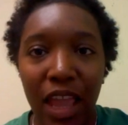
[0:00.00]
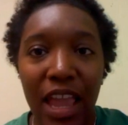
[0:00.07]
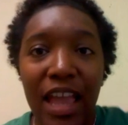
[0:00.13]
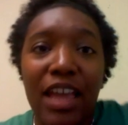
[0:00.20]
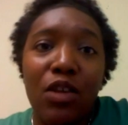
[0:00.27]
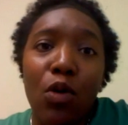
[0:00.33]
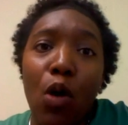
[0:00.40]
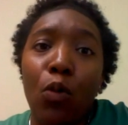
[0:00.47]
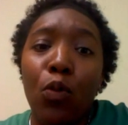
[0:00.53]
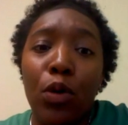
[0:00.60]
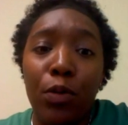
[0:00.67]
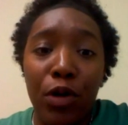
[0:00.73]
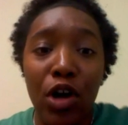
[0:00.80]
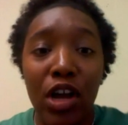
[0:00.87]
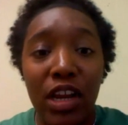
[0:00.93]
And
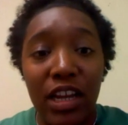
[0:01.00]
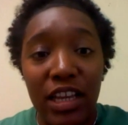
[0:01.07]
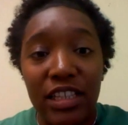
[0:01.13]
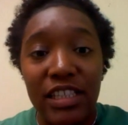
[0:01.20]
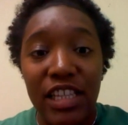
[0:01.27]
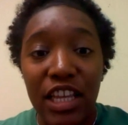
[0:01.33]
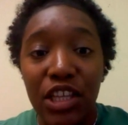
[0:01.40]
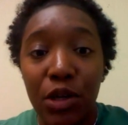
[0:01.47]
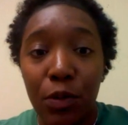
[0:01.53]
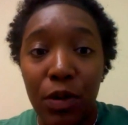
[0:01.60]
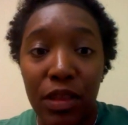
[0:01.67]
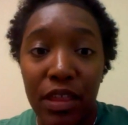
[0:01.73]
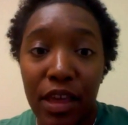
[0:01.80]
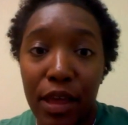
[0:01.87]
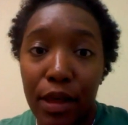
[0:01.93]
we were going to continue
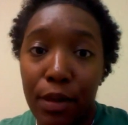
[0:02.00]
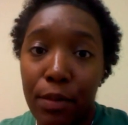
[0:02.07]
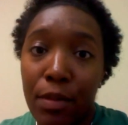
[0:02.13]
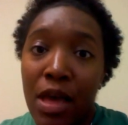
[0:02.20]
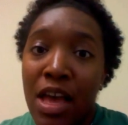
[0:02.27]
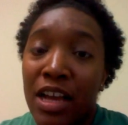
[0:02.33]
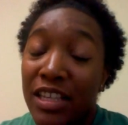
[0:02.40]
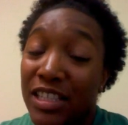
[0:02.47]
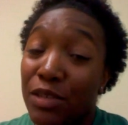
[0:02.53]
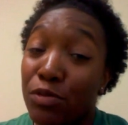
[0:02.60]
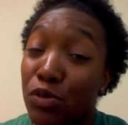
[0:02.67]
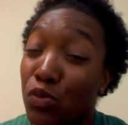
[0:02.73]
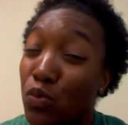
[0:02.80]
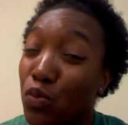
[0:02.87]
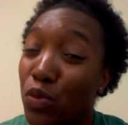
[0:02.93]
with him because he
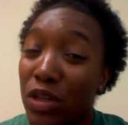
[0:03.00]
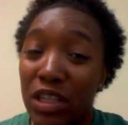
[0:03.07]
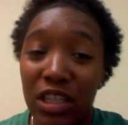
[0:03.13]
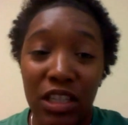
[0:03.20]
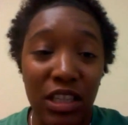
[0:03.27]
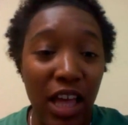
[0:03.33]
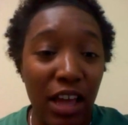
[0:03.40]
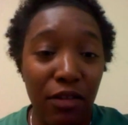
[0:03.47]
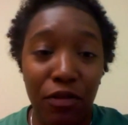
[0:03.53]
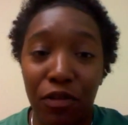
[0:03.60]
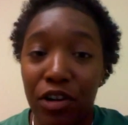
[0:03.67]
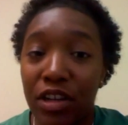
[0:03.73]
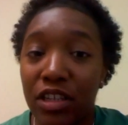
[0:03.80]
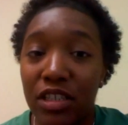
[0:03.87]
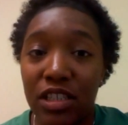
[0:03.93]
was really, like,
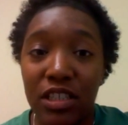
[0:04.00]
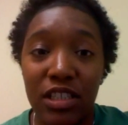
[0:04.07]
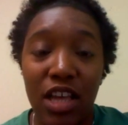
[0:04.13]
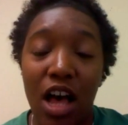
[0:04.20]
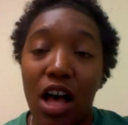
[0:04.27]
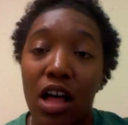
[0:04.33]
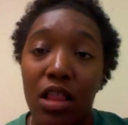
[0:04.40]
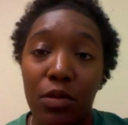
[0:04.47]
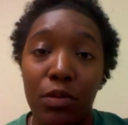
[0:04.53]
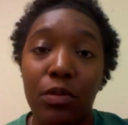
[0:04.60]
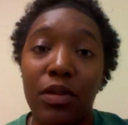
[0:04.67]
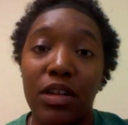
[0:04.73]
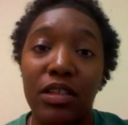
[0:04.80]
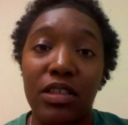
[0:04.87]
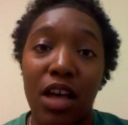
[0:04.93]
freakishly tall. We
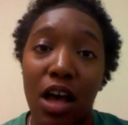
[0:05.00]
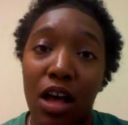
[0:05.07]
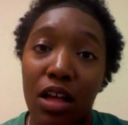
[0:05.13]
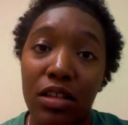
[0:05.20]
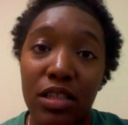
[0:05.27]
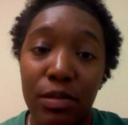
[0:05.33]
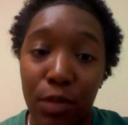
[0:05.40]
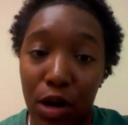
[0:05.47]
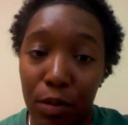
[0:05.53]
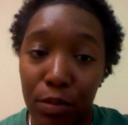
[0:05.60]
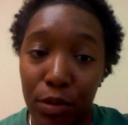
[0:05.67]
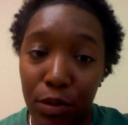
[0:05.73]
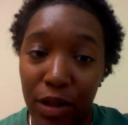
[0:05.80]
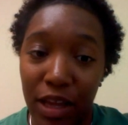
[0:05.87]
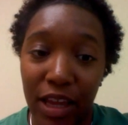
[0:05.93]
want a tall, smart
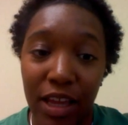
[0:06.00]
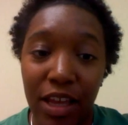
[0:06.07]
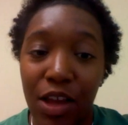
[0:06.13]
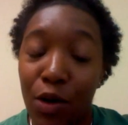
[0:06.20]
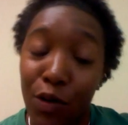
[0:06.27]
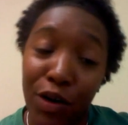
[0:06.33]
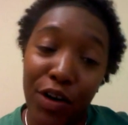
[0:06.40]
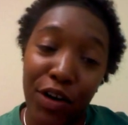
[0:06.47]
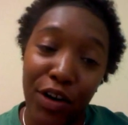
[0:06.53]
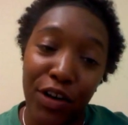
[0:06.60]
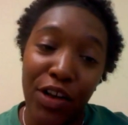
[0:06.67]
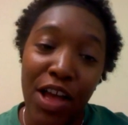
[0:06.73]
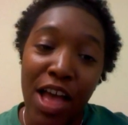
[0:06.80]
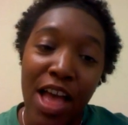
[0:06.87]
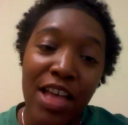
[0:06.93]
boy or
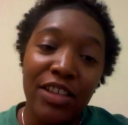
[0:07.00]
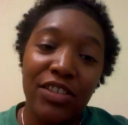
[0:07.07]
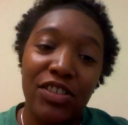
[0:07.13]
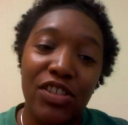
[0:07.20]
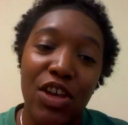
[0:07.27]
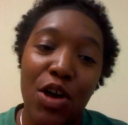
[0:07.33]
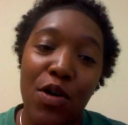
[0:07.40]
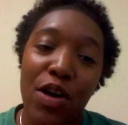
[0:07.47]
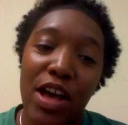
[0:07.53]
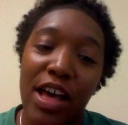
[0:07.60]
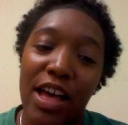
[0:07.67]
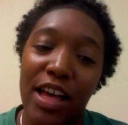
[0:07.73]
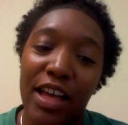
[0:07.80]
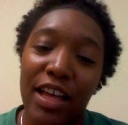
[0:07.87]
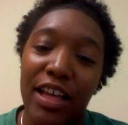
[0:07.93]
girl. So
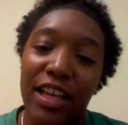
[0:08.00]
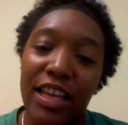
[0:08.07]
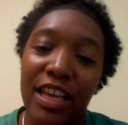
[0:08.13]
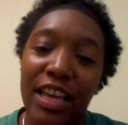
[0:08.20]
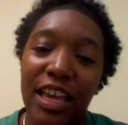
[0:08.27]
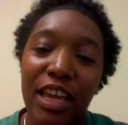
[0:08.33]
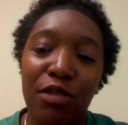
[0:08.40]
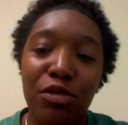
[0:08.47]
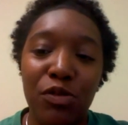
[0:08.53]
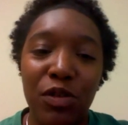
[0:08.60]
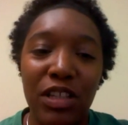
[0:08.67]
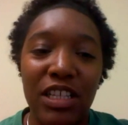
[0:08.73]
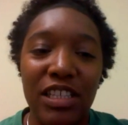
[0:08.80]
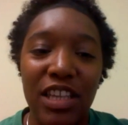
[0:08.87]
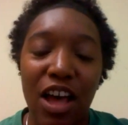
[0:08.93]
he was
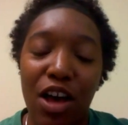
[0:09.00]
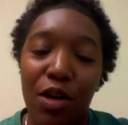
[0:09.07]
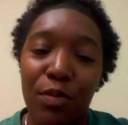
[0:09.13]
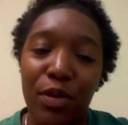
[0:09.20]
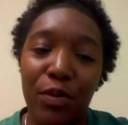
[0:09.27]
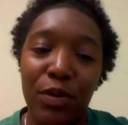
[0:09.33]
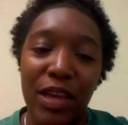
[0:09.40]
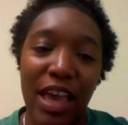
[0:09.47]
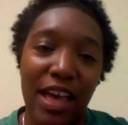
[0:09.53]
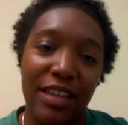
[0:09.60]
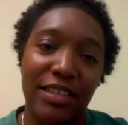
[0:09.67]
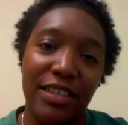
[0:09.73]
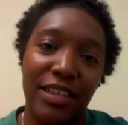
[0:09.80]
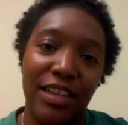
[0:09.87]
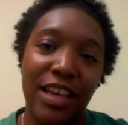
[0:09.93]
really tall, but we
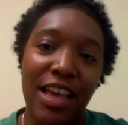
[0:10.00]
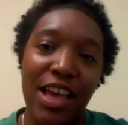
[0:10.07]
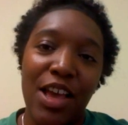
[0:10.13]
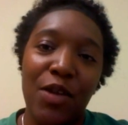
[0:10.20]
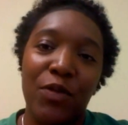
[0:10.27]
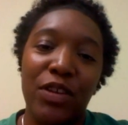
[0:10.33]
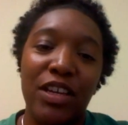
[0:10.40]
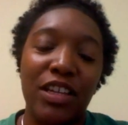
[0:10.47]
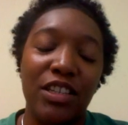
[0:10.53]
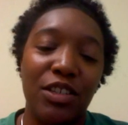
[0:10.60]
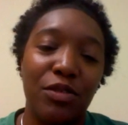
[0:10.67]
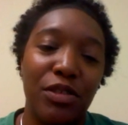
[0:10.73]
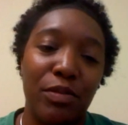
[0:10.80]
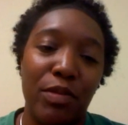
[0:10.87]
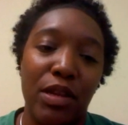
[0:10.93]
couldn't
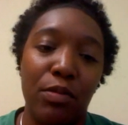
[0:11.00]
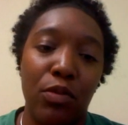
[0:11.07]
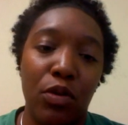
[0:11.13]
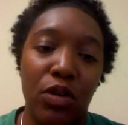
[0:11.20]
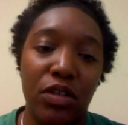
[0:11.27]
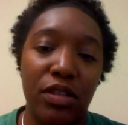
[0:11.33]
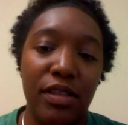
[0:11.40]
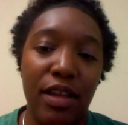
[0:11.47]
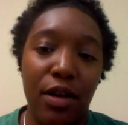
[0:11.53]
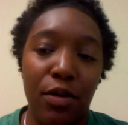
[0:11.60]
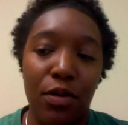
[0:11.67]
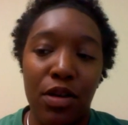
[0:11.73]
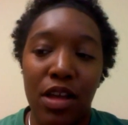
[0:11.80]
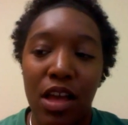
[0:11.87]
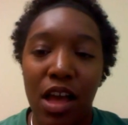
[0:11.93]
use him anymore.
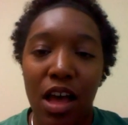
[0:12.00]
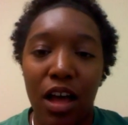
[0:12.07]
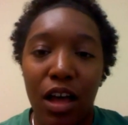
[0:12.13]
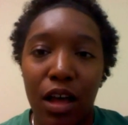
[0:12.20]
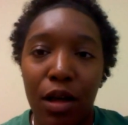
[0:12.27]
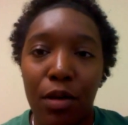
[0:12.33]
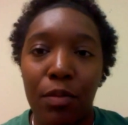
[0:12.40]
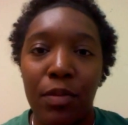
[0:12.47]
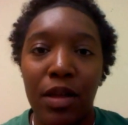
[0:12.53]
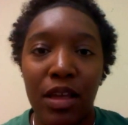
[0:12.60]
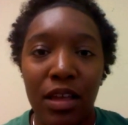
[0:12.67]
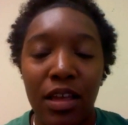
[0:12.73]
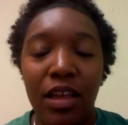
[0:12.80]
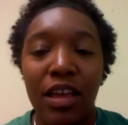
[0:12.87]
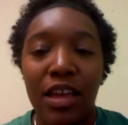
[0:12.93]
So,
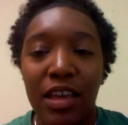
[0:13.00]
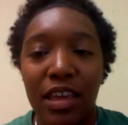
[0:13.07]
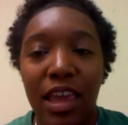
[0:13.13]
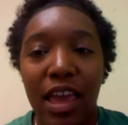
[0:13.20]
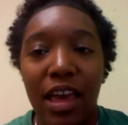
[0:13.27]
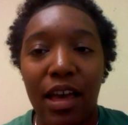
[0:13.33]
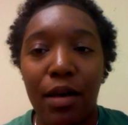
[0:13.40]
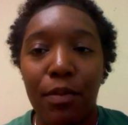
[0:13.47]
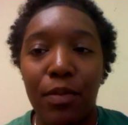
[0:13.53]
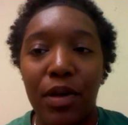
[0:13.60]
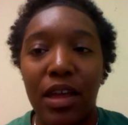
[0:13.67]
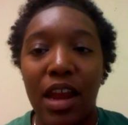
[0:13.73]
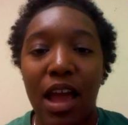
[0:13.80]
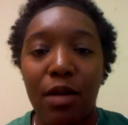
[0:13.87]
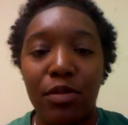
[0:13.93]
yeah,
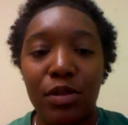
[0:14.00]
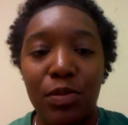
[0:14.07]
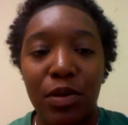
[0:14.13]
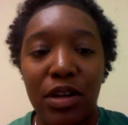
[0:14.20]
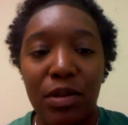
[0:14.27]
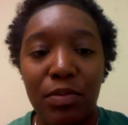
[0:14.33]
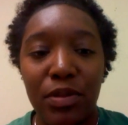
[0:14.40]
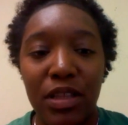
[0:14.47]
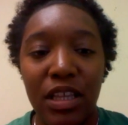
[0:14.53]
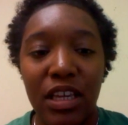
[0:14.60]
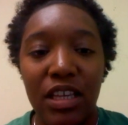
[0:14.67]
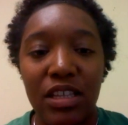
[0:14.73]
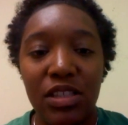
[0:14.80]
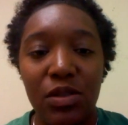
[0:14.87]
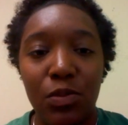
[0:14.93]
but I was pretty
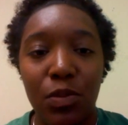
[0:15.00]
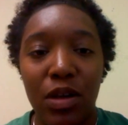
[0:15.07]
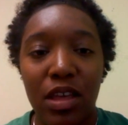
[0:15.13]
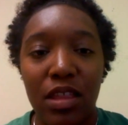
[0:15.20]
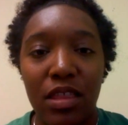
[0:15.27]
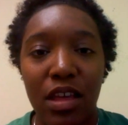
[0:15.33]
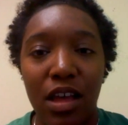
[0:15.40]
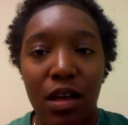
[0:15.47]
pleased with